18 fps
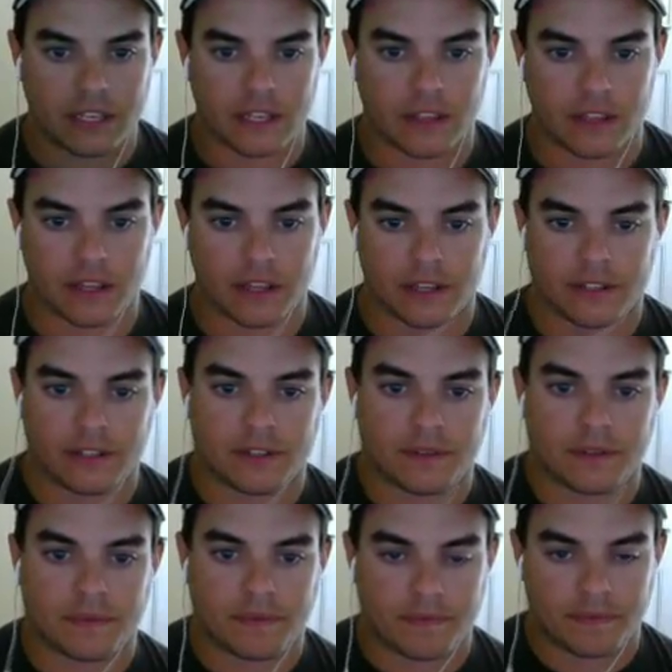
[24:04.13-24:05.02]
this,
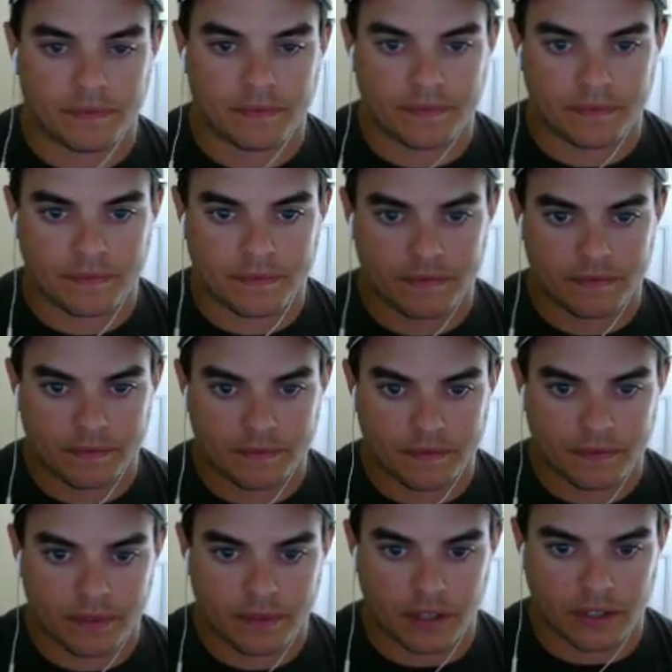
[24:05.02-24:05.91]

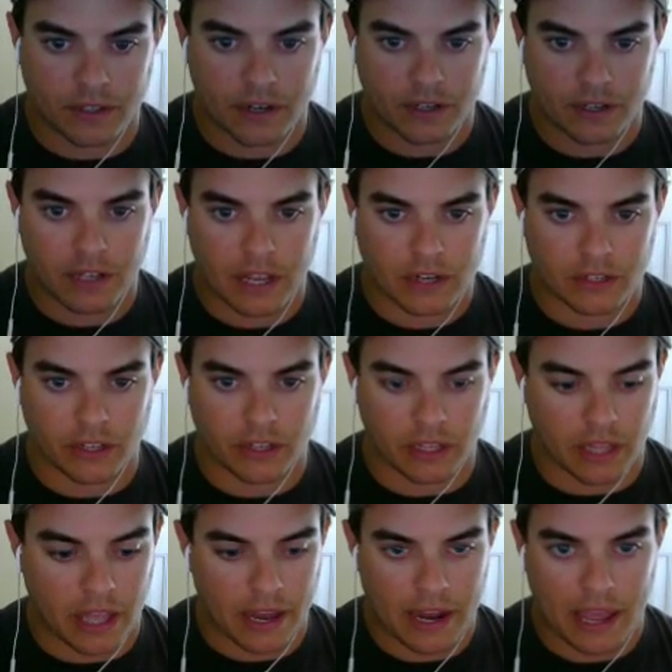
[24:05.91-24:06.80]
because there's actually a
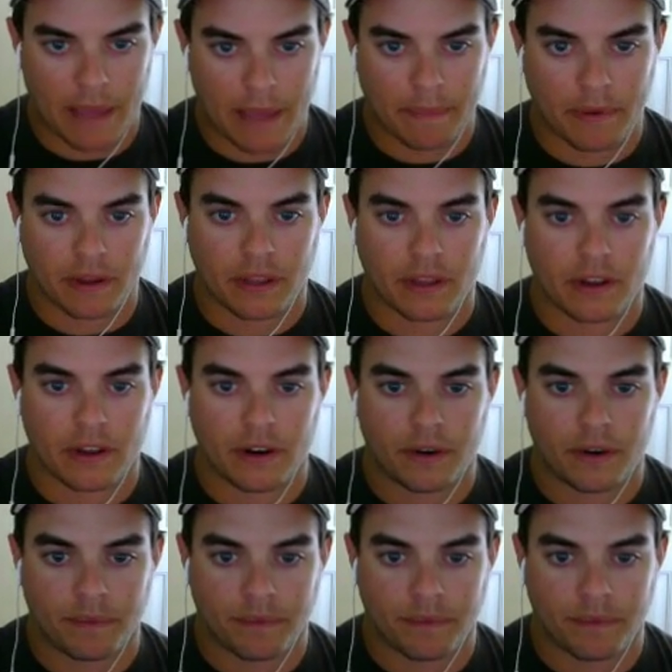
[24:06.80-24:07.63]
lot happening here.